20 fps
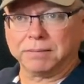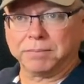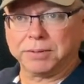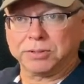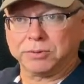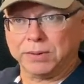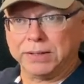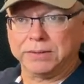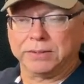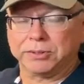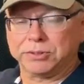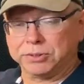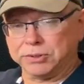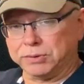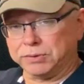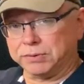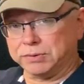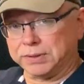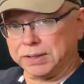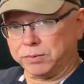between the
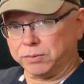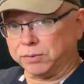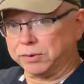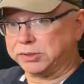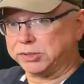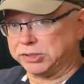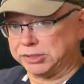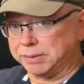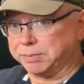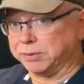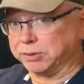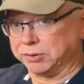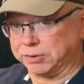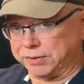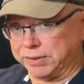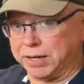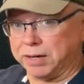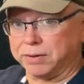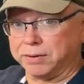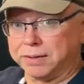two. They were similar
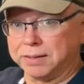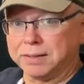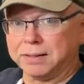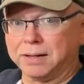though.